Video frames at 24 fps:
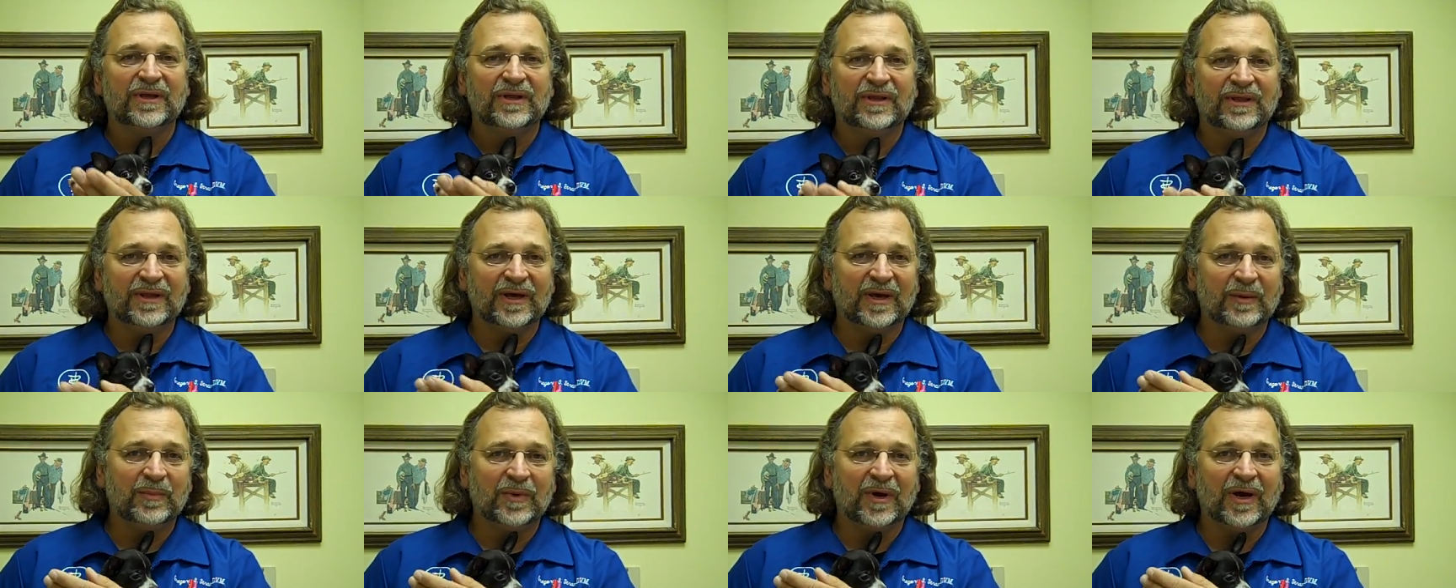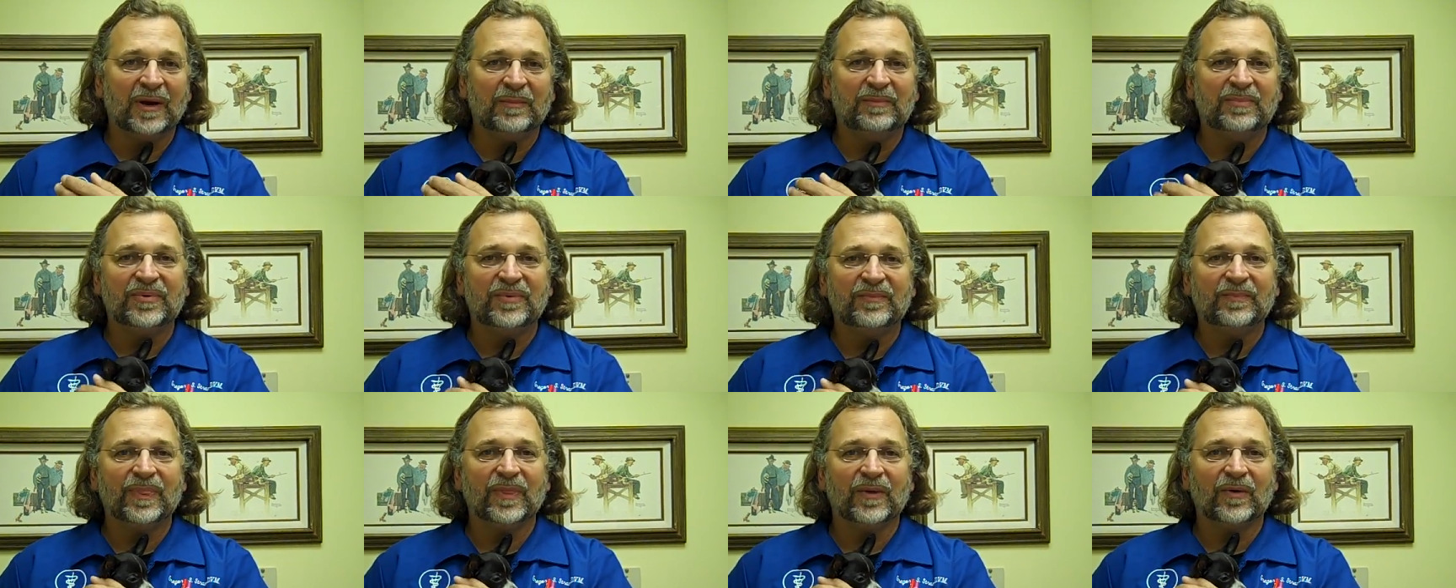them up
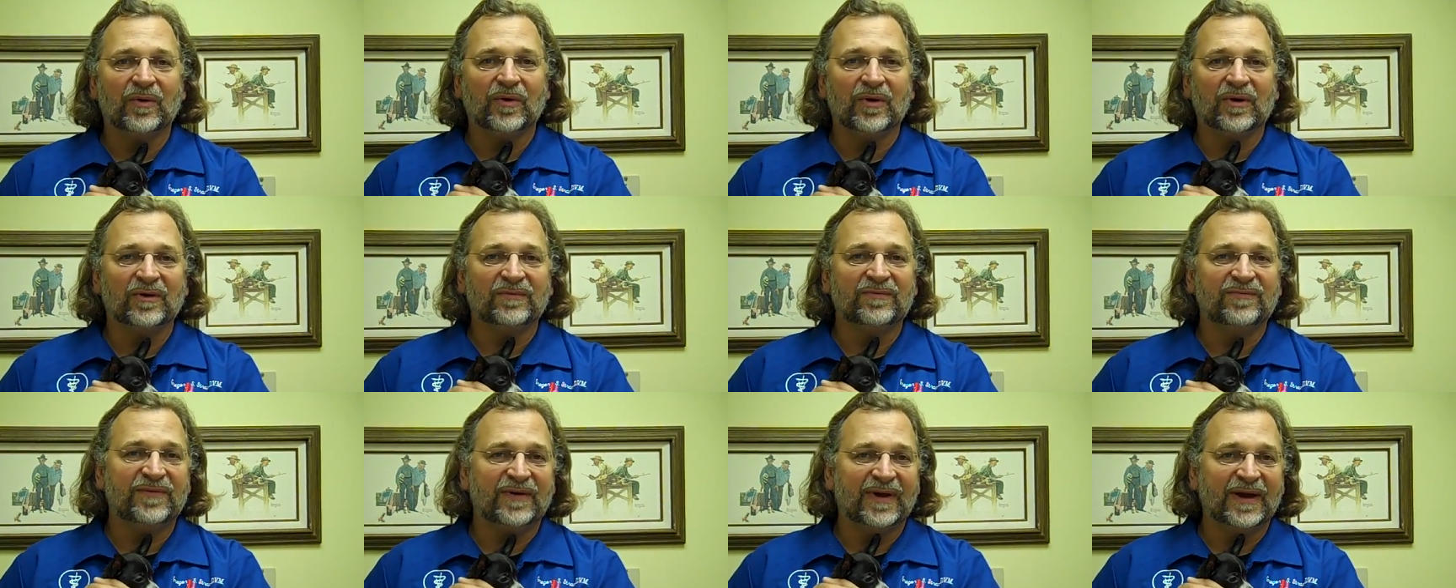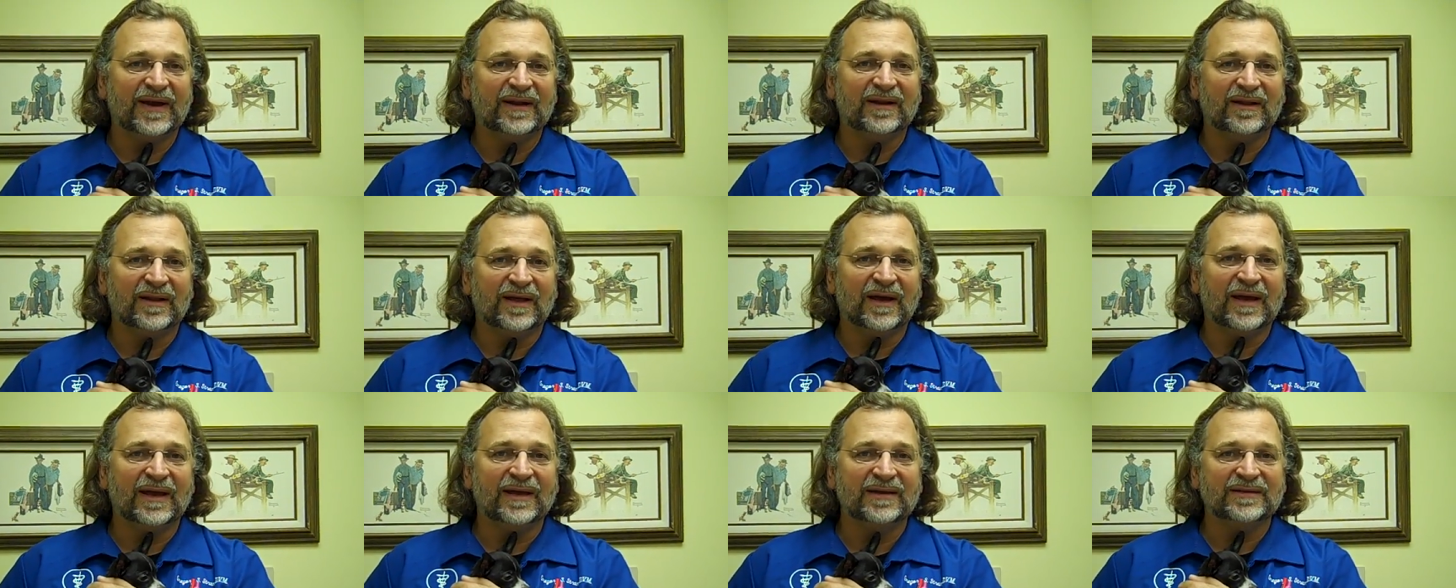or
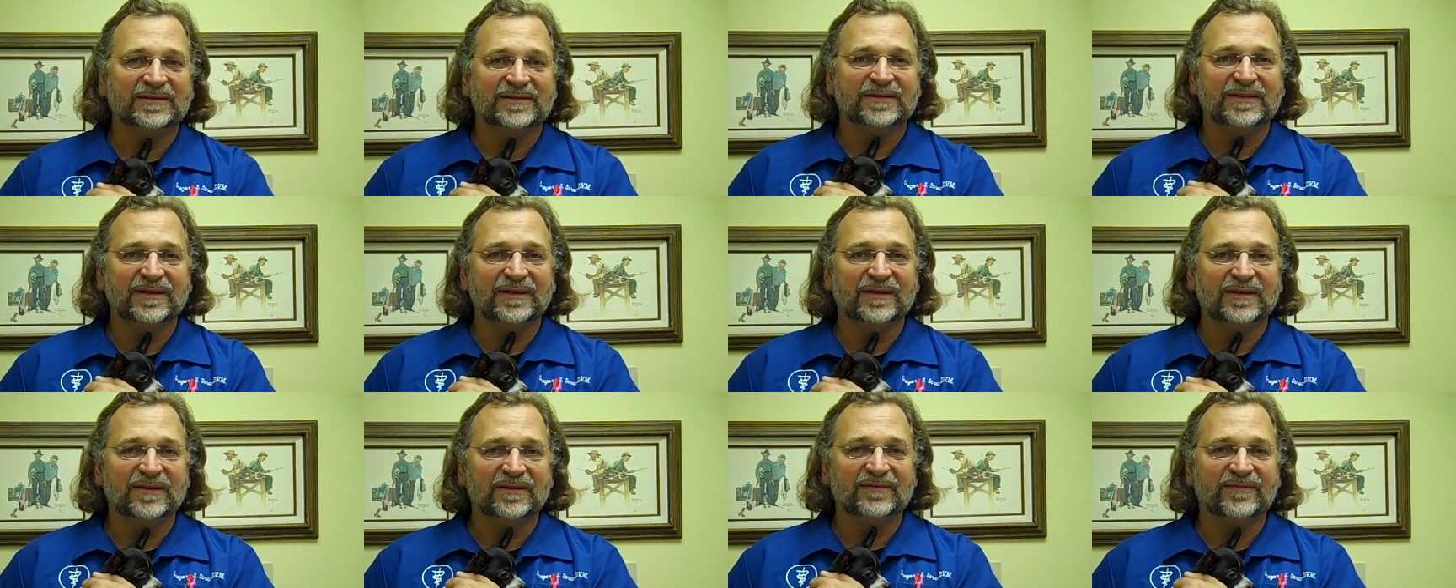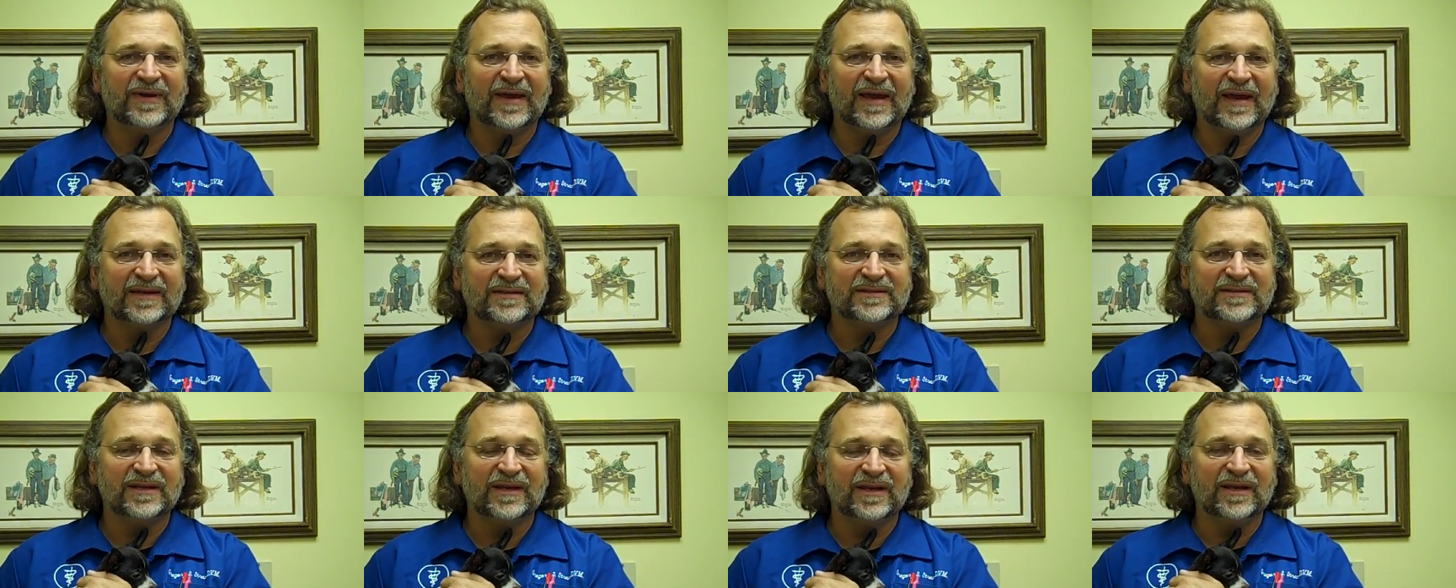finalize the
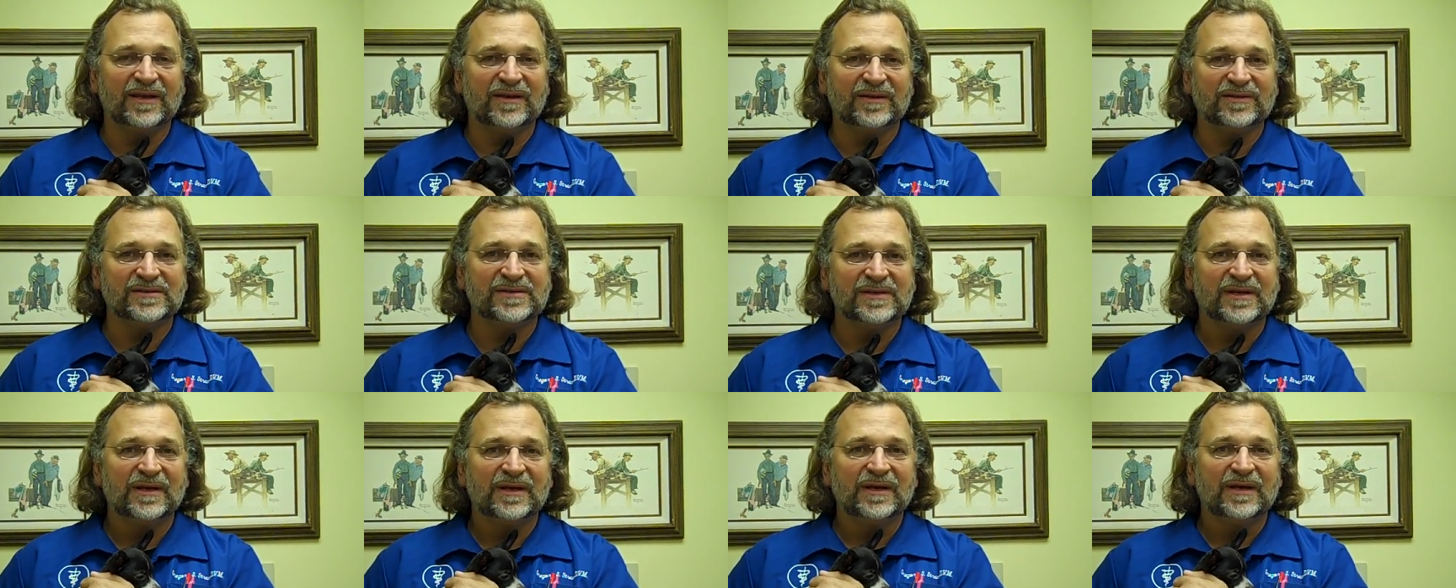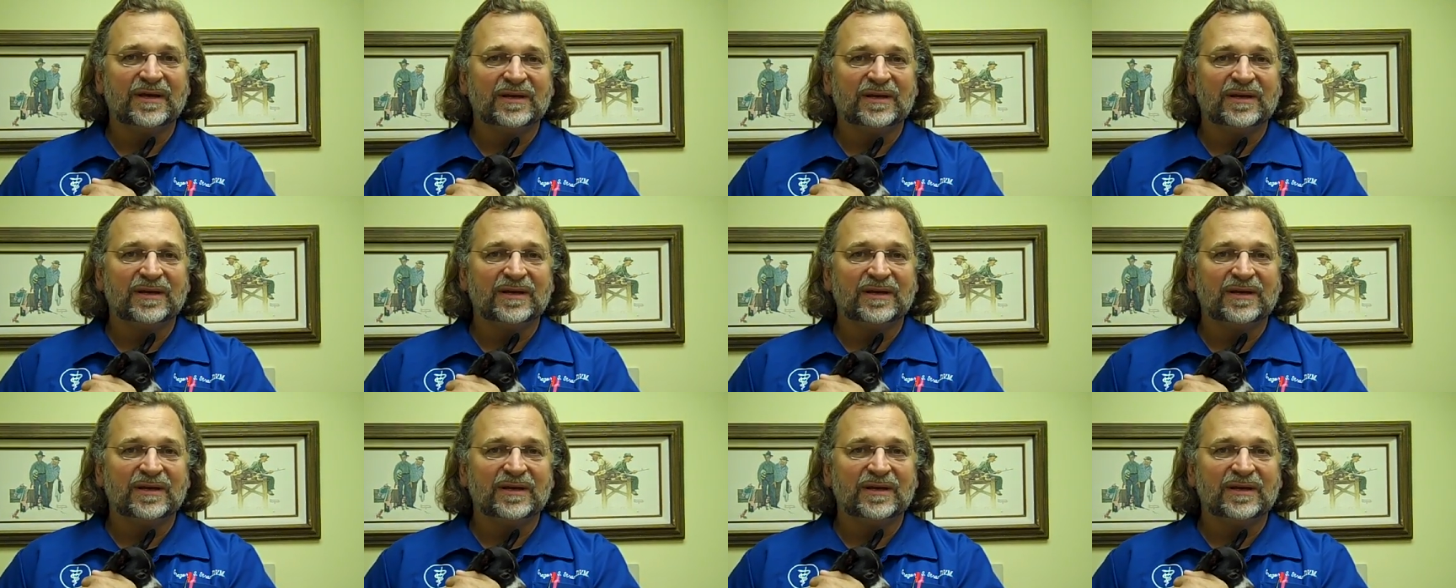vaccines